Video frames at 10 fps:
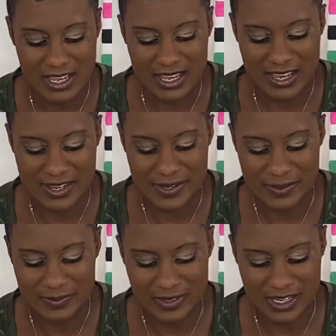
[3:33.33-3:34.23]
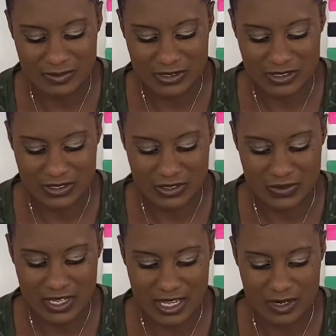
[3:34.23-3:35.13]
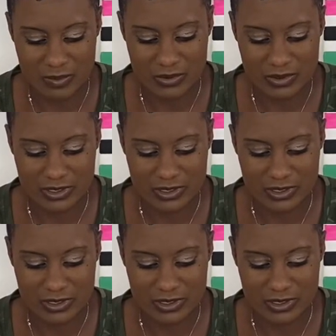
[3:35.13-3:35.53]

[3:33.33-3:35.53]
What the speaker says: I'm just going to go ahead and pour.